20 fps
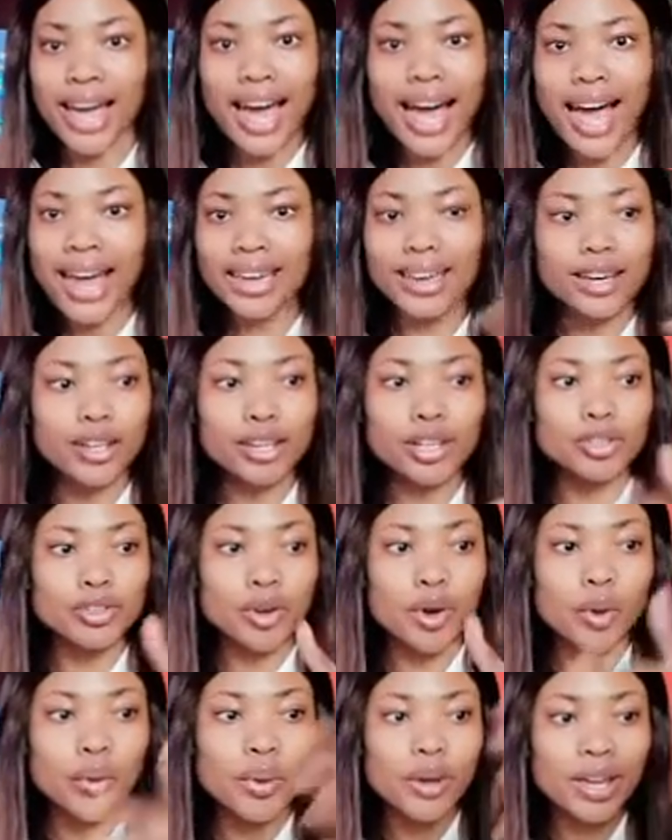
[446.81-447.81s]
I cannot
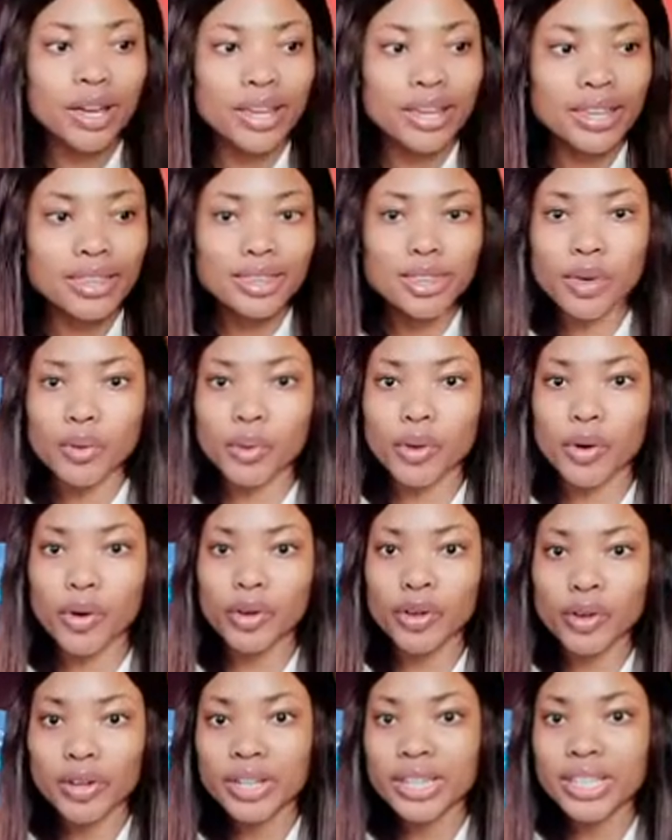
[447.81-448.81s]
go in the
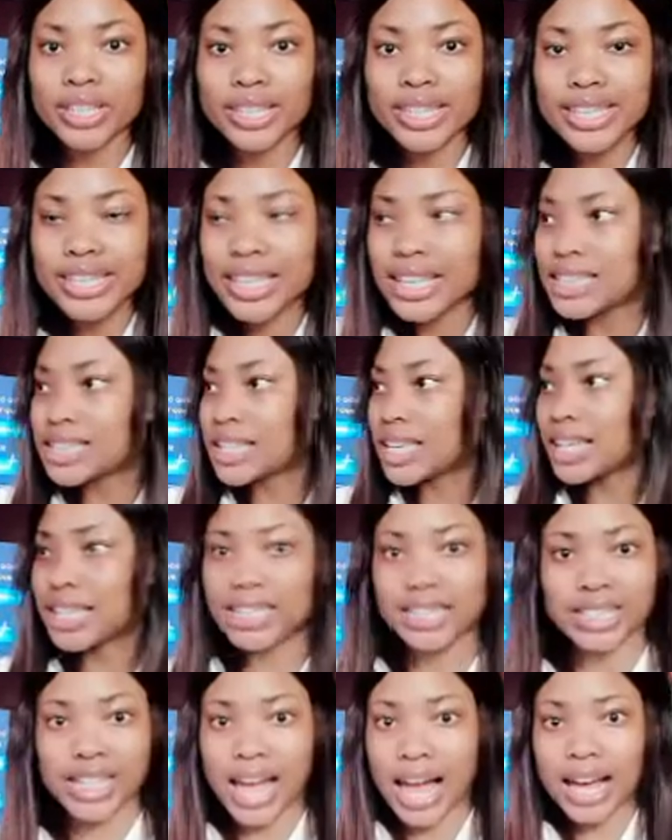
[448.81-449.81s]
water, kikete
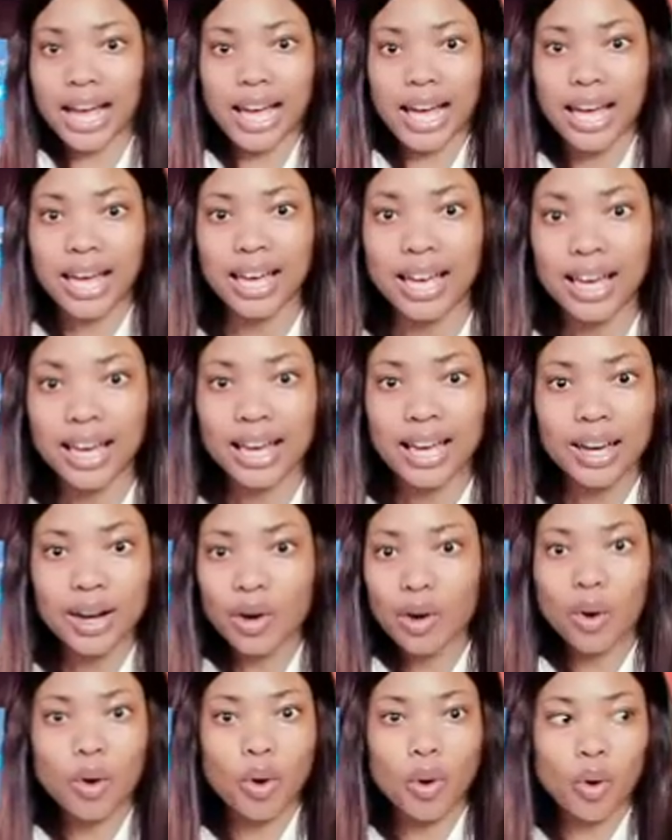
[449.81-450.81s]
shaka,
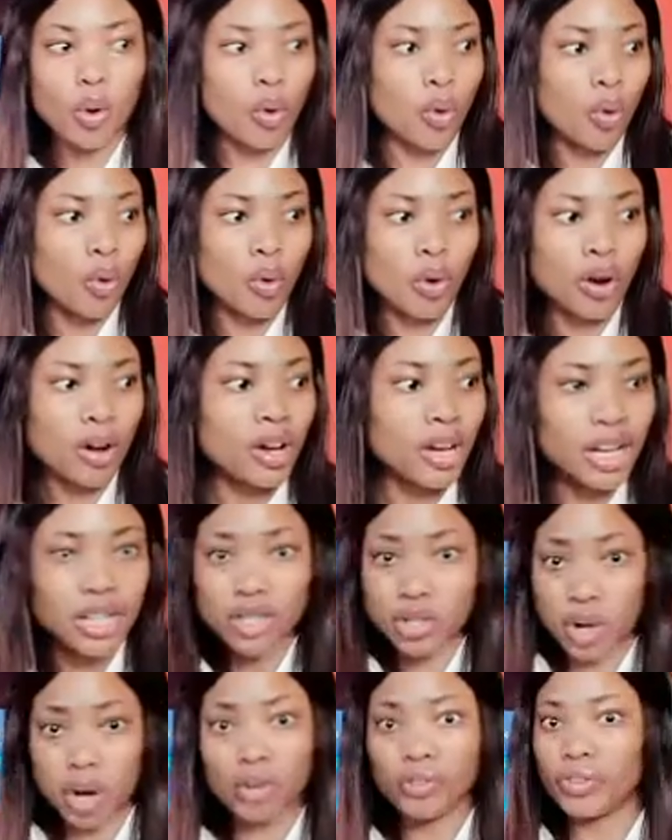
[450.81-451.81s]
or a
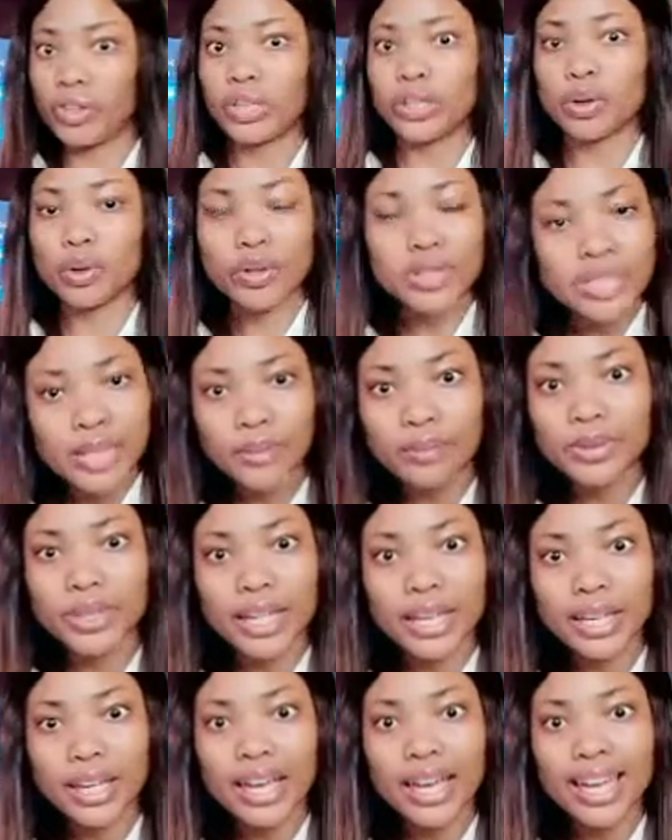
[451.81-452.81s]
dolphin or
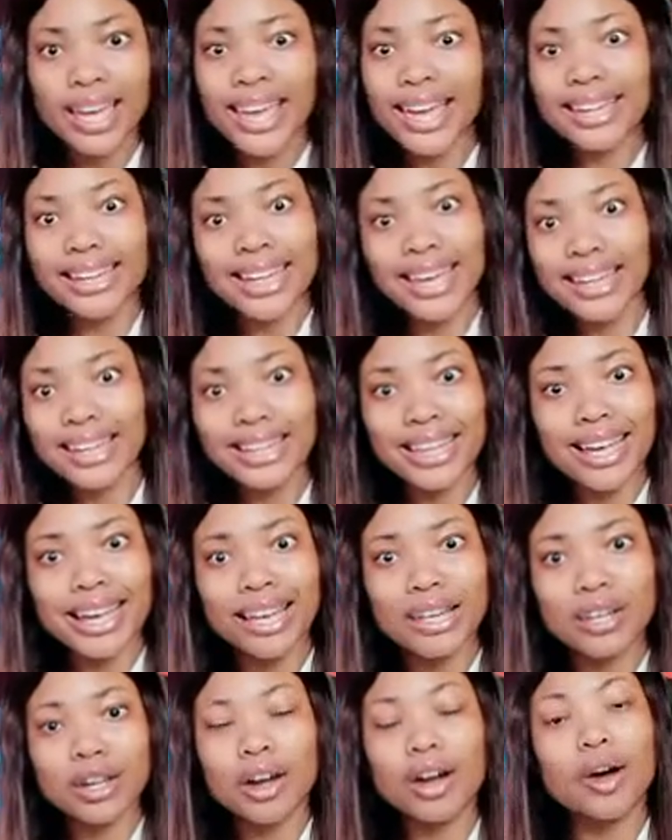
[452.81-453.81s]
something, and act like
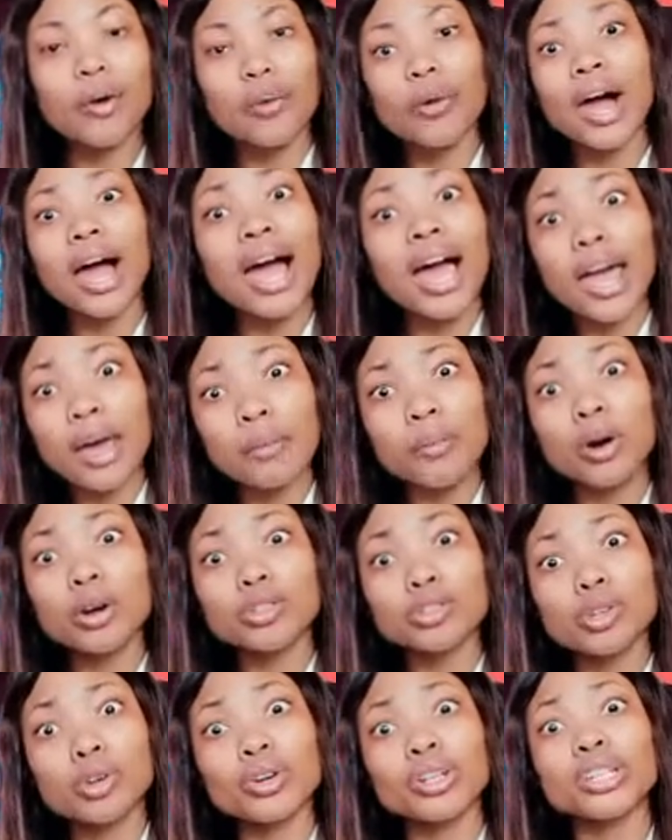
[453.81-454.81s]
I am
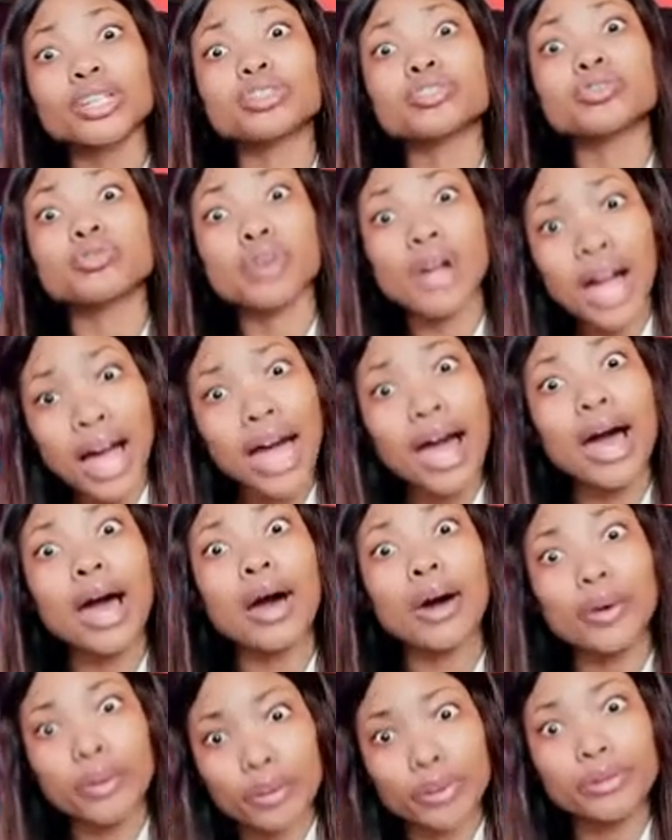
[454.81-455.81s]
also gonna
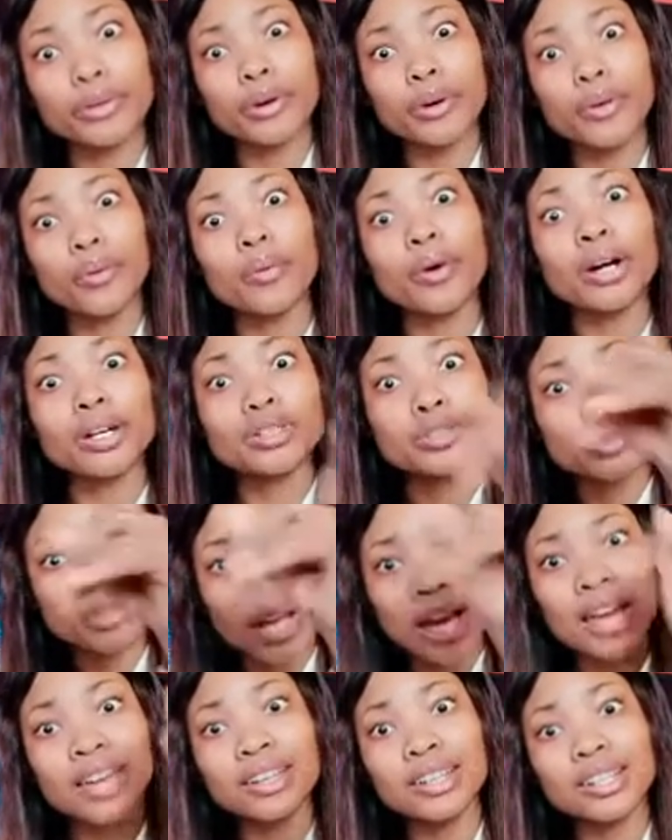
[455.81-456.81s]
drown while
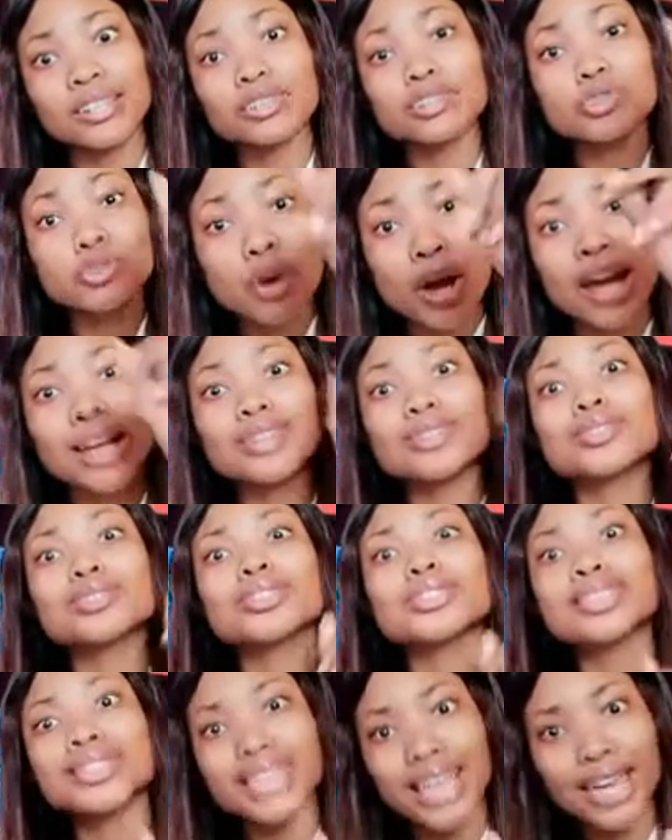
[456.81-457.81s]
trying
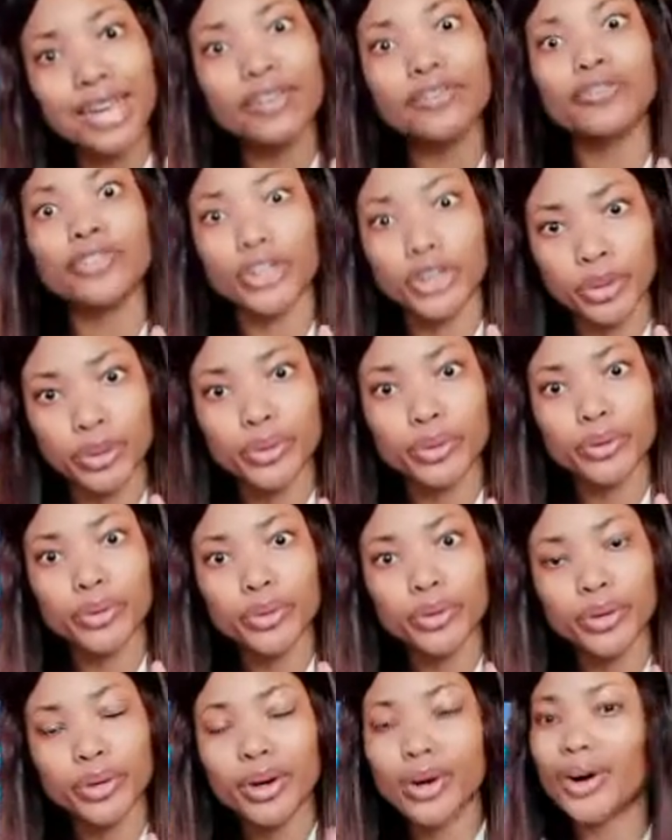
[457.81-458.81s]
to save you.
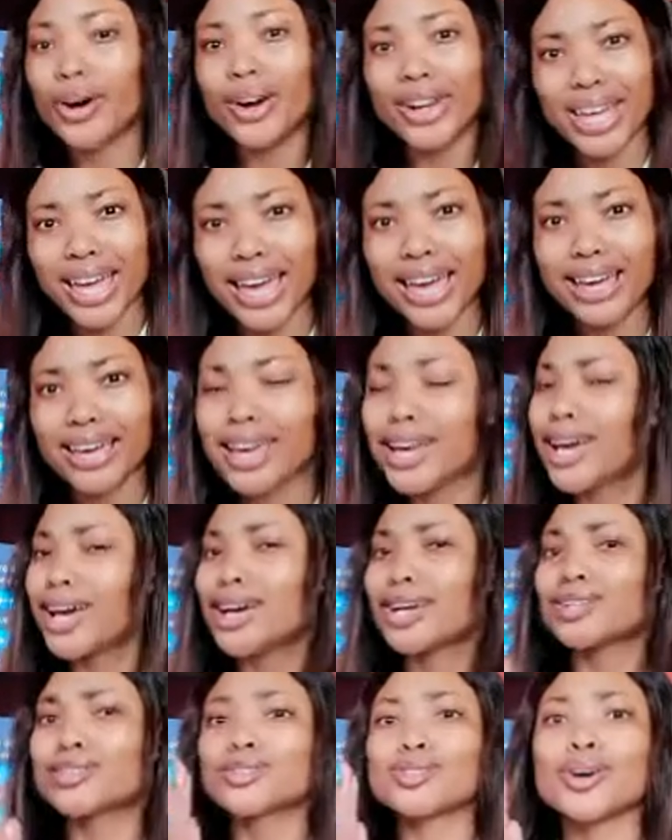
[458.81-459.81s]
Okay,
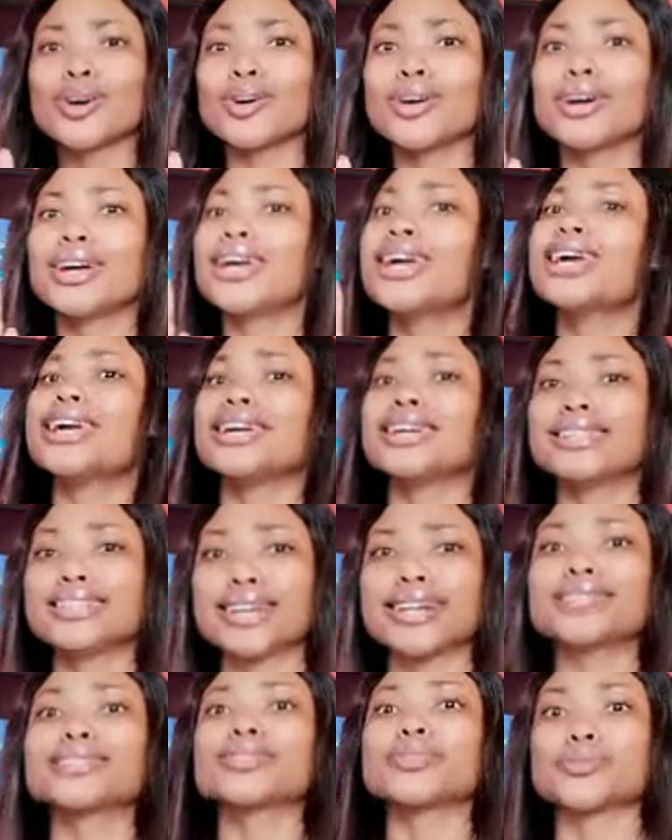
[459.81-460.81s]
so it
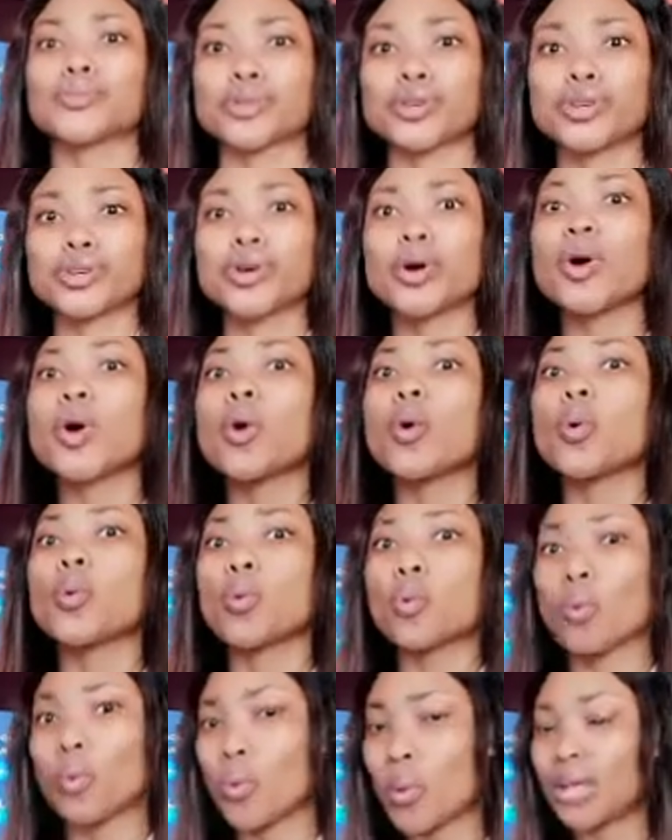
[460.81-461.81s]
doesn't work
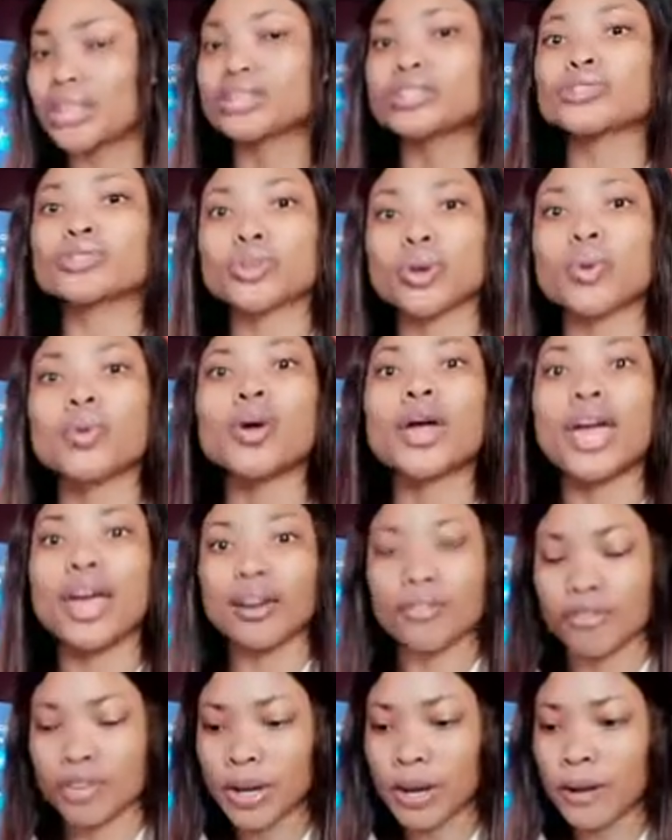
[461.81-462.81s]

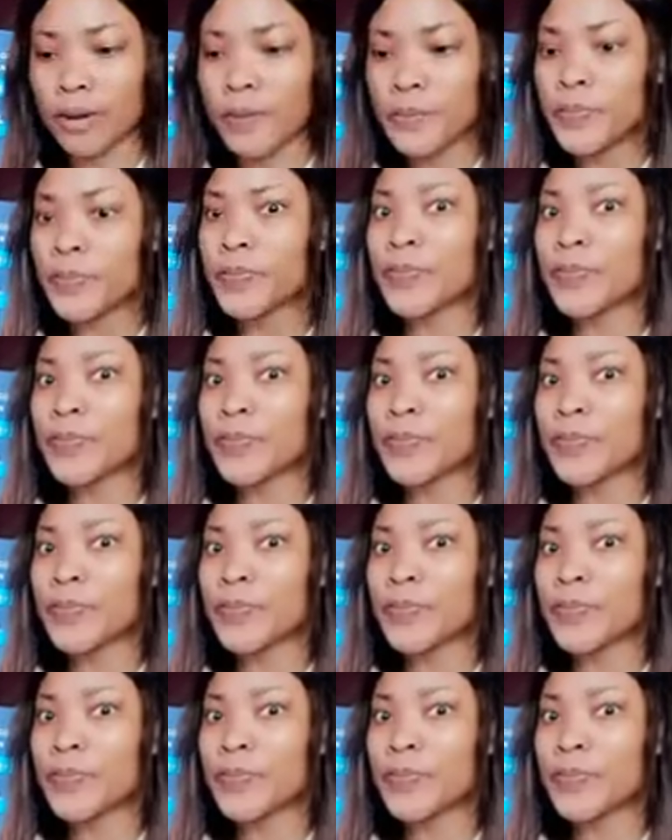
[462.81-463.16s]
whatsoever.